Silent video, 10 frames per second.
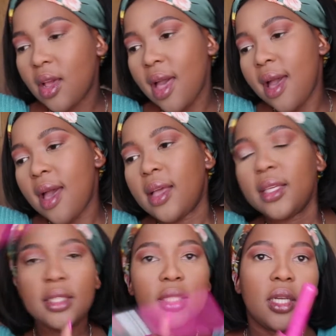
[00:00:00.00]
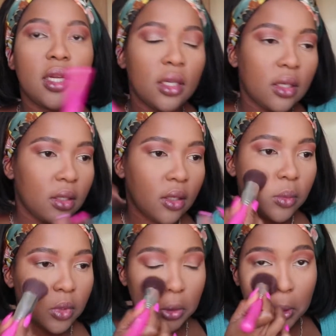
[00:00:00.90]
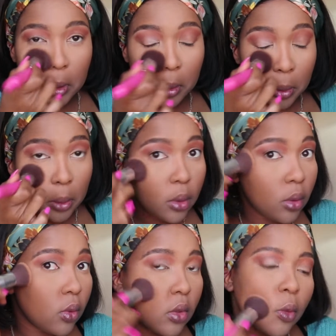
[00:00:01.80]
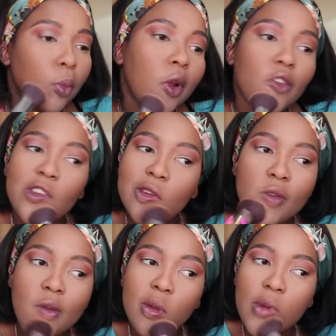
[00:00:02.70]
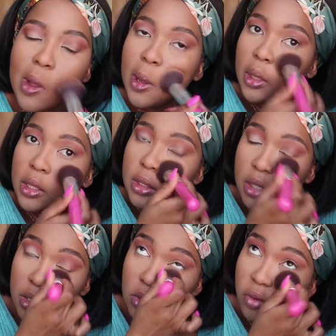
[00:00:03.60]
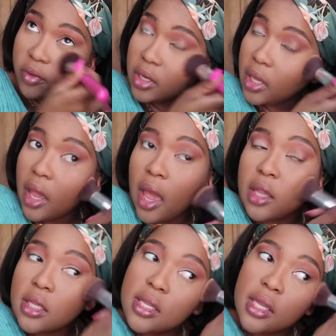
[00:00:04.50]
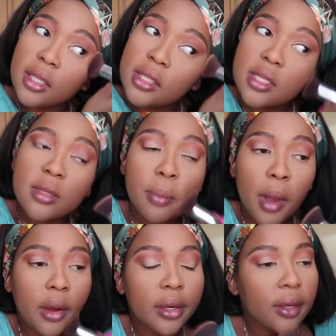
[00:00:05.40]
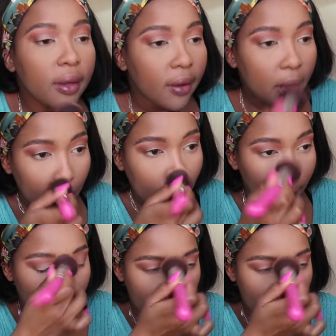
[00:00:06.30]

guys, I'm just gonna use a brush to dust off any excess powder and